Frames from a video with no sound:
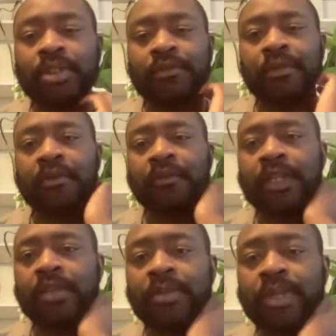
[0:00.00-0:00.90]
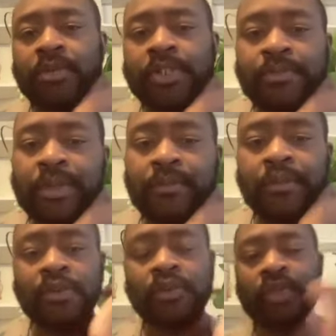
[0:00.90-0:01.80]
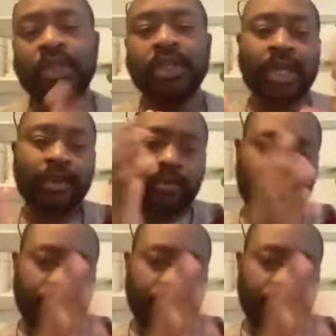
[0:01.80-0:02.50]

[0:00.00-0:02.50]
and very valid in many ways, but for you to take that